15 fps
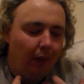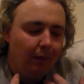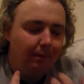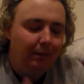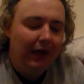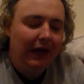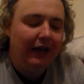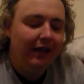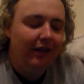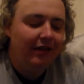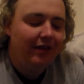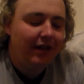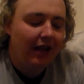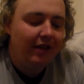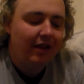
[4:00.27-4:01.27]

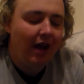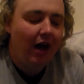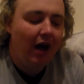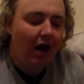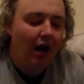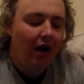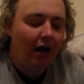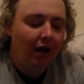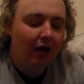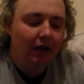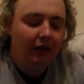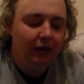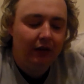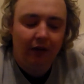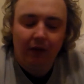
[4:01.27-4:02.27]
means that are,
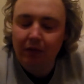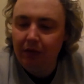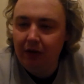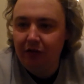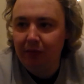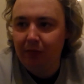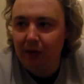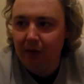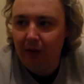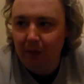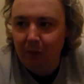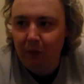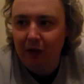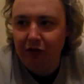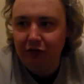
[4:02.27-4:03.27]

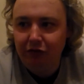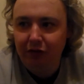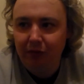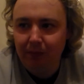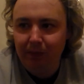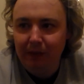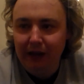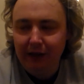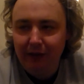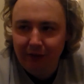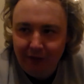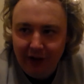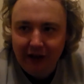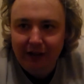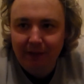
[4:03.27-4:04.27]
which being
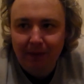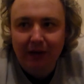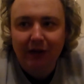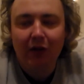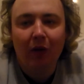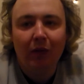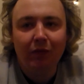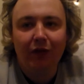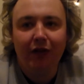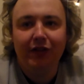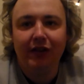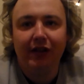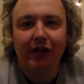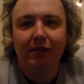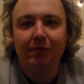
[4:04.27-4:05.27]
affected by
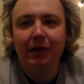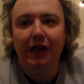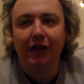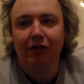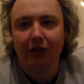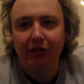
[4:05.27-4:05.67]
non-physical means,